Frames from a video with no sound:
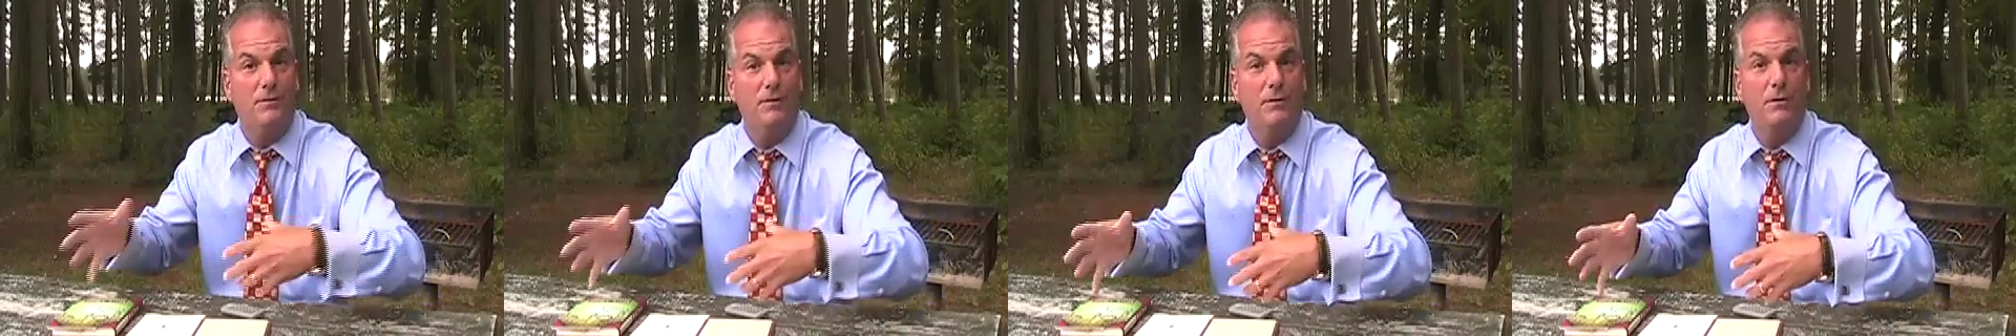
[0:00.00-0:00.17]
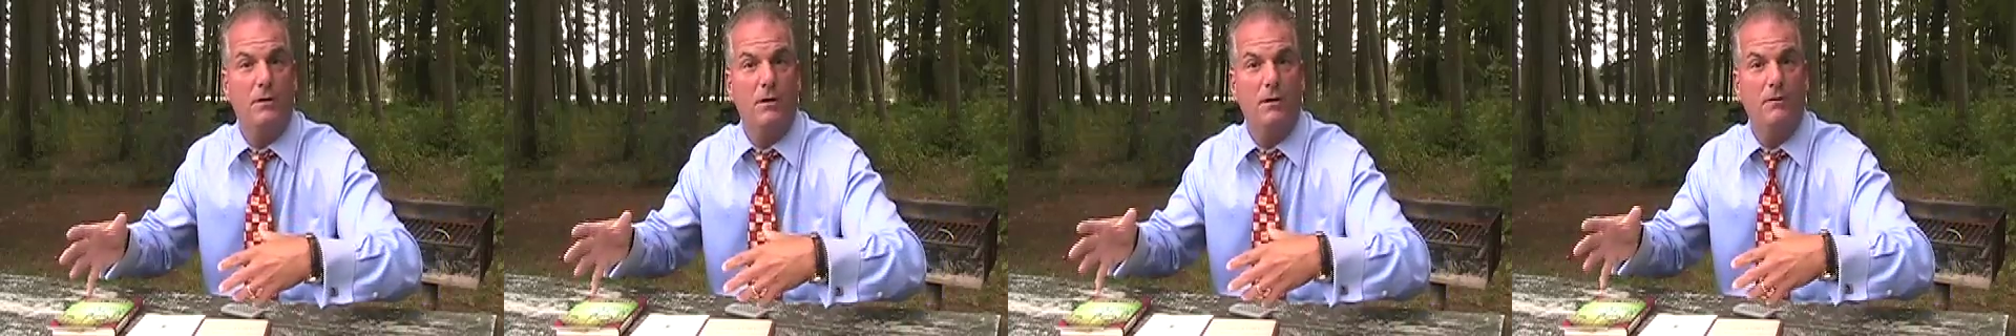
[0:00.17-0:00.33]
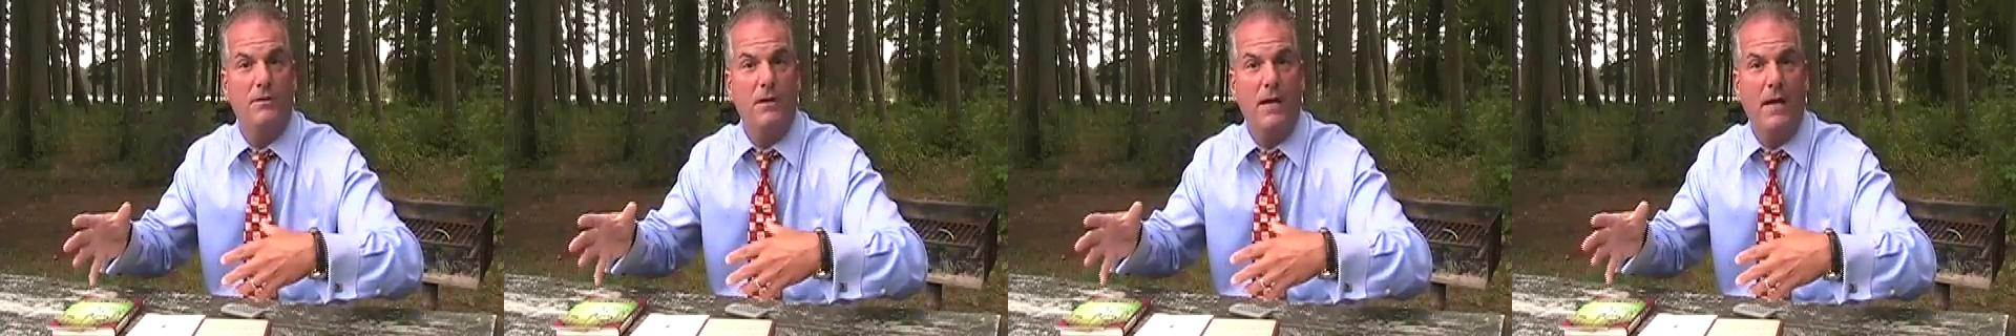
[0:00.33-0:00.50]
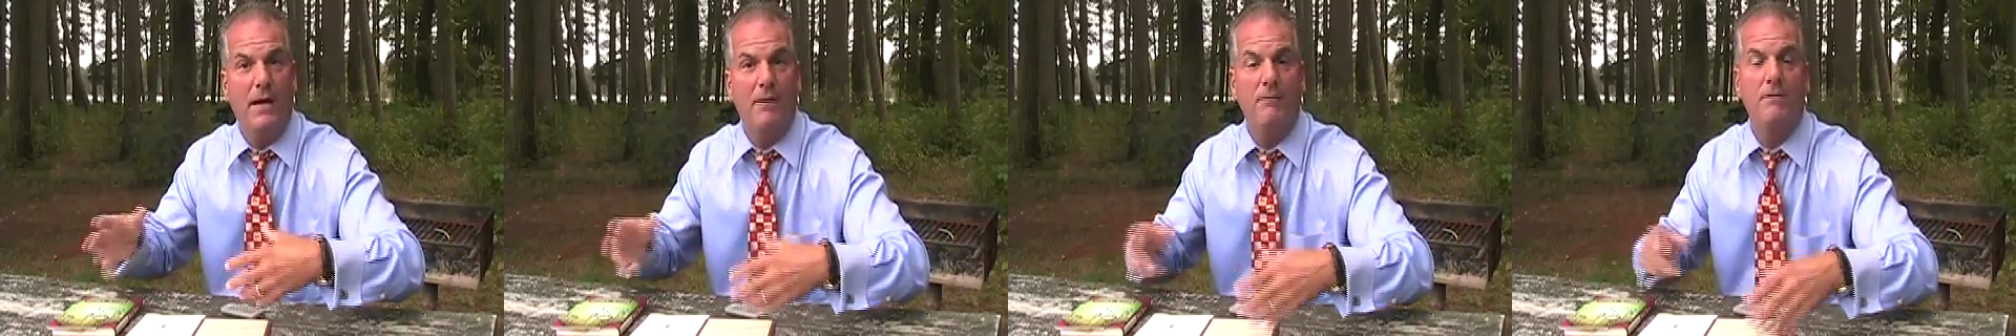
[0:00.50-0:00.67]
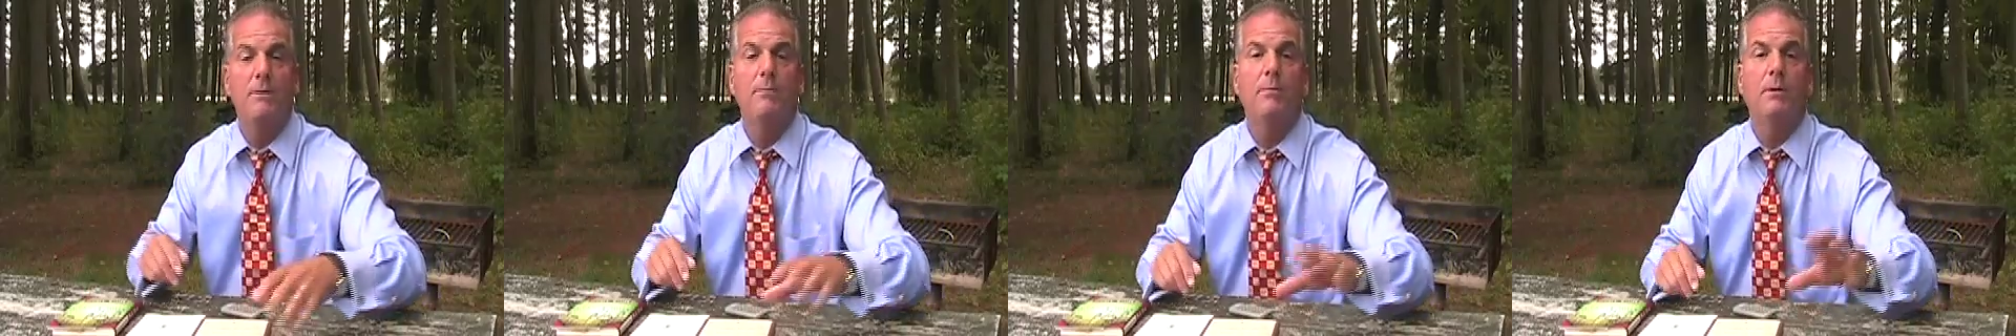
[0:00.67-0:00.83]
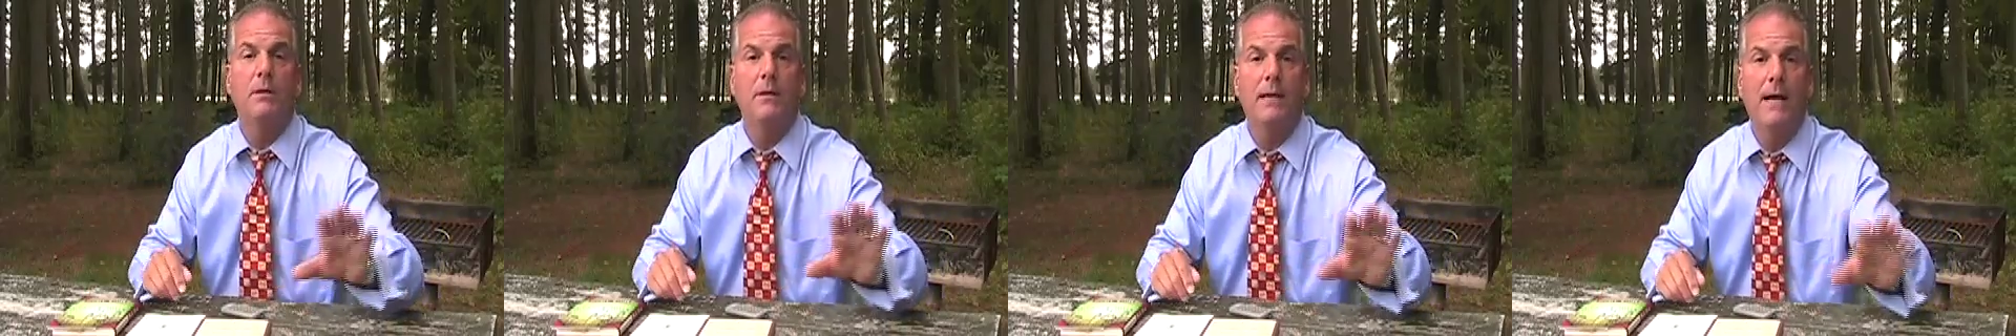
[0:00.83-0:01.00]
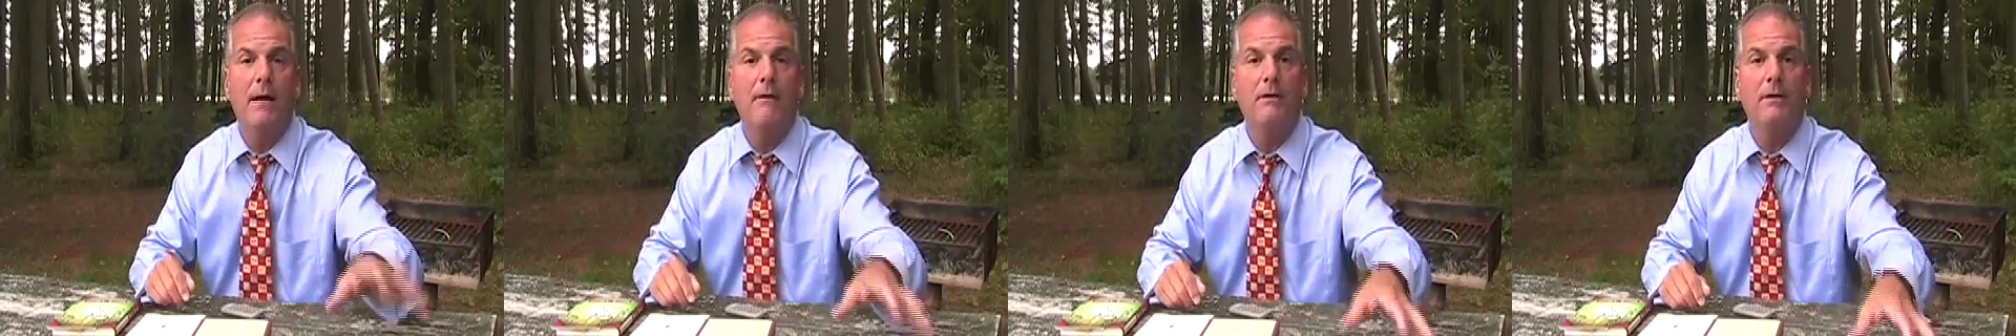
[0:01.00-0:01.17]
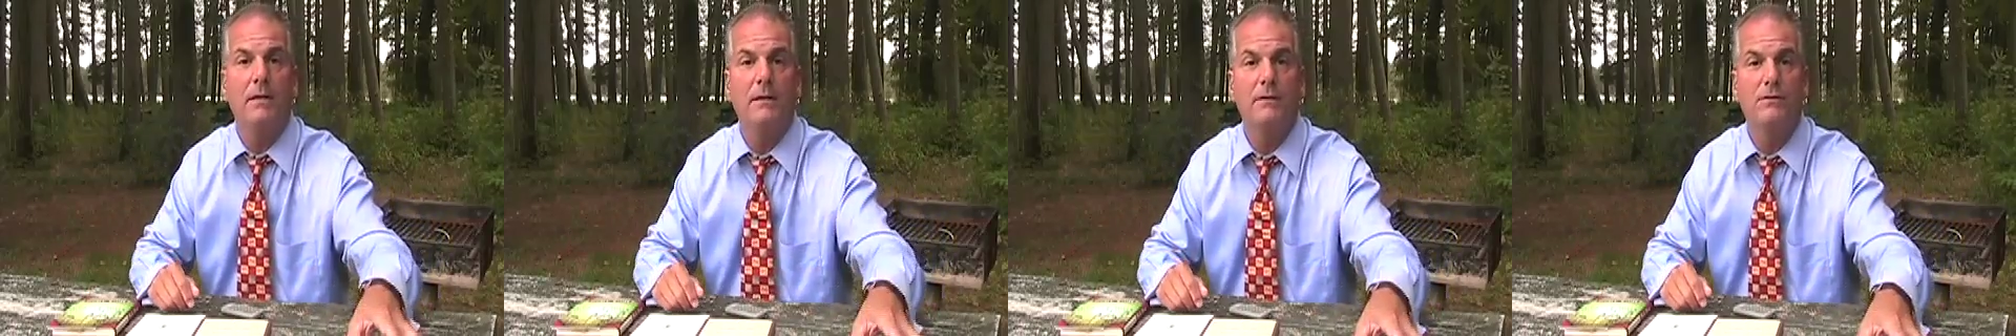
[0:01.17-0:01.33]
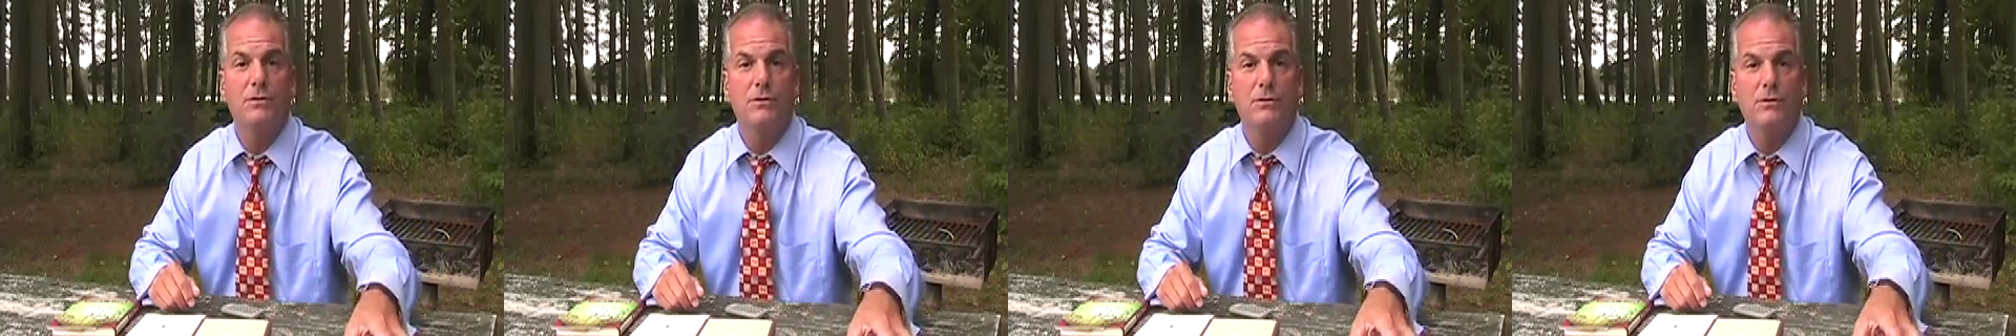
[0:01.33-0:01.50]
Philadelphia area, but now
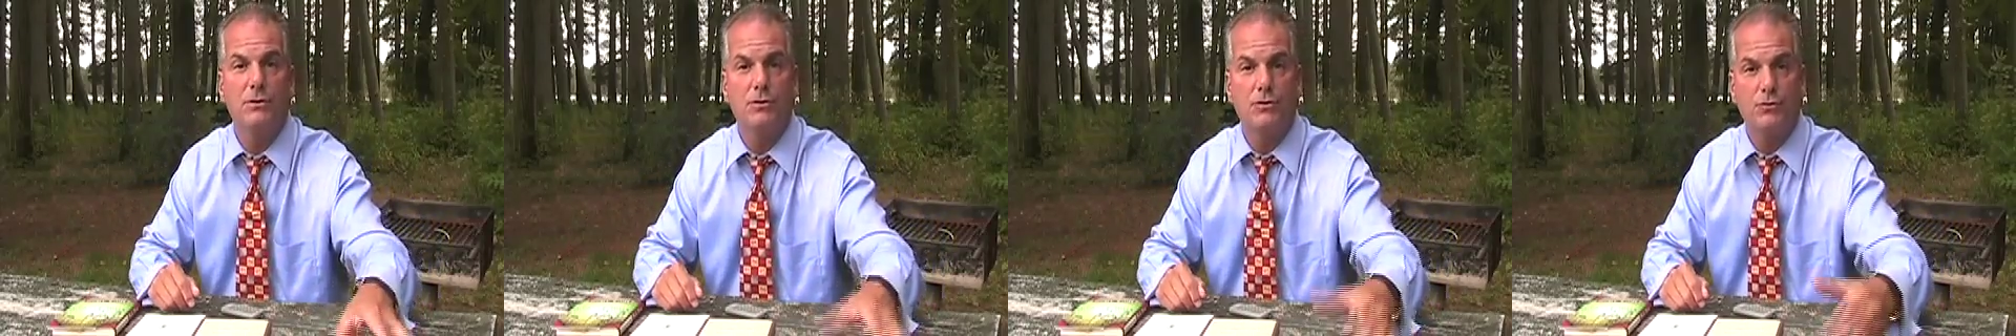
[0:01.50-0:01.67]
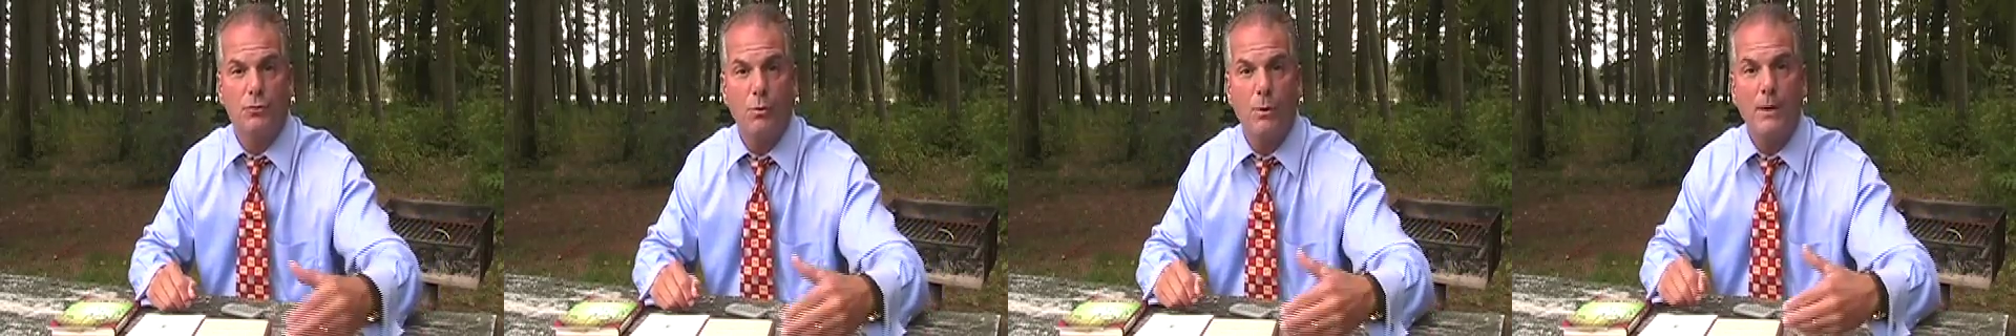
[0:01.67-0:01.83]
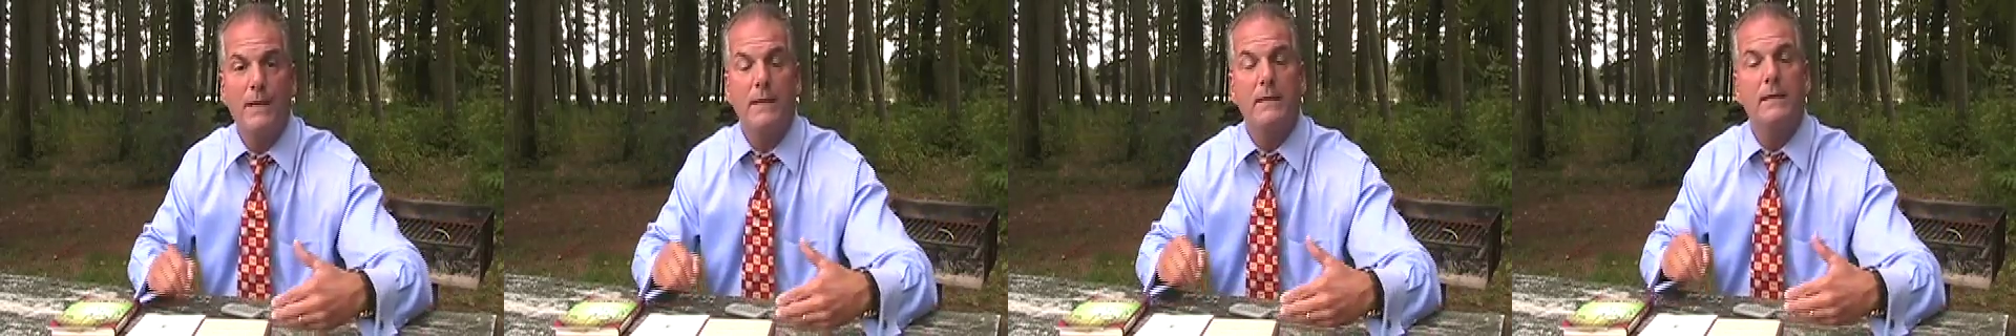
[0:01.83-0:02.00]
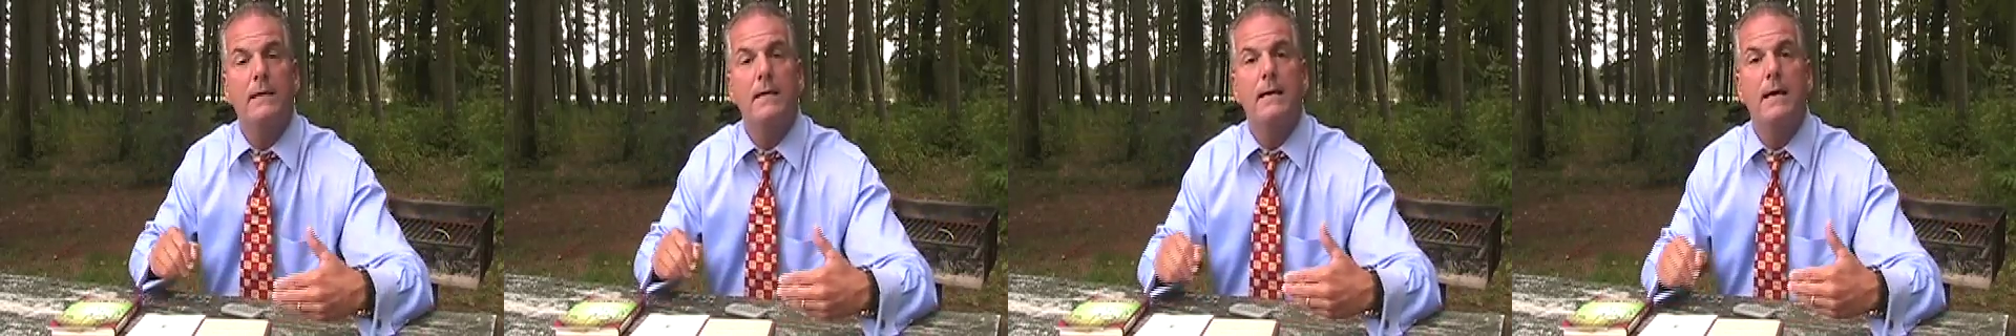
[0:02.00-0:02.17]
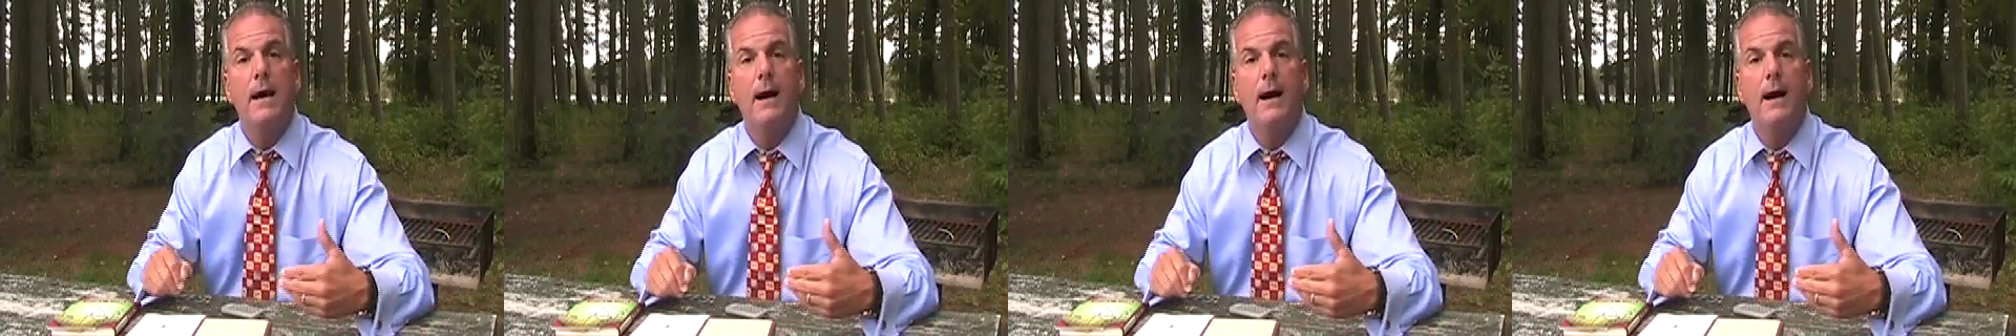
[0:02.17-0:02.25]
he lives in Detroit,